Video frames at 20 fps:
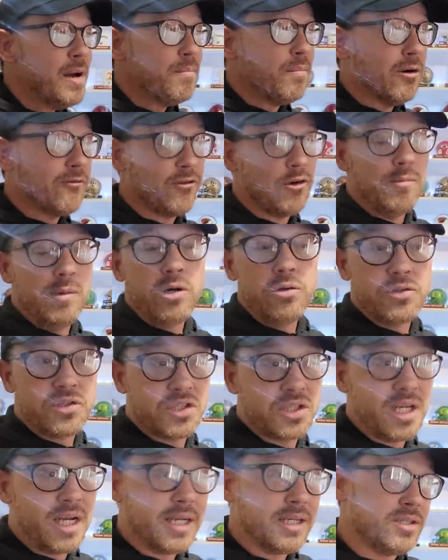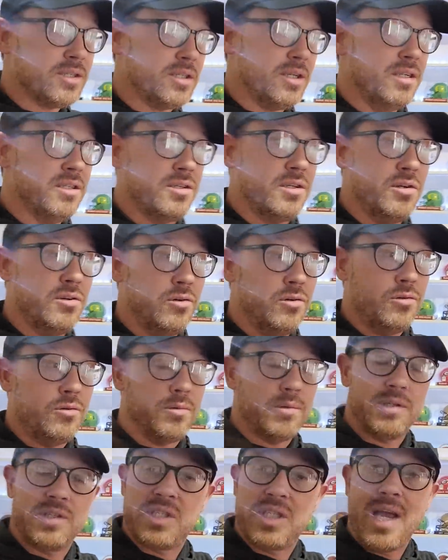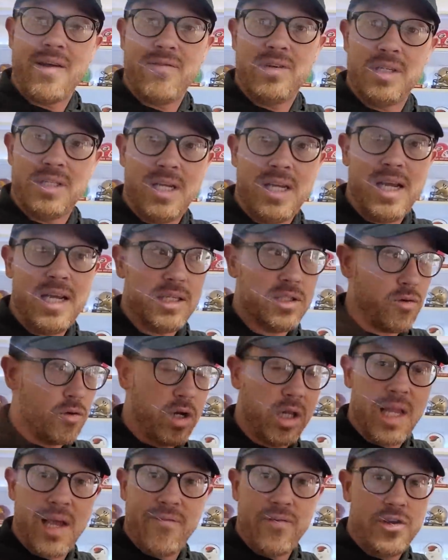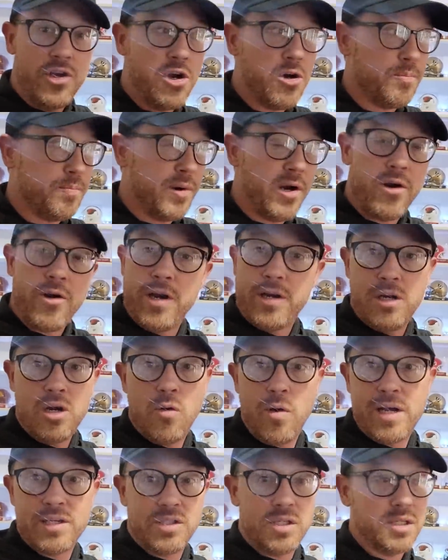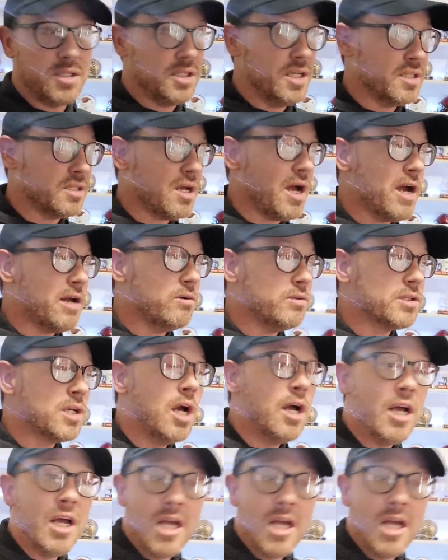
but from 06 until 17, so an 11-year period, no SEC titles.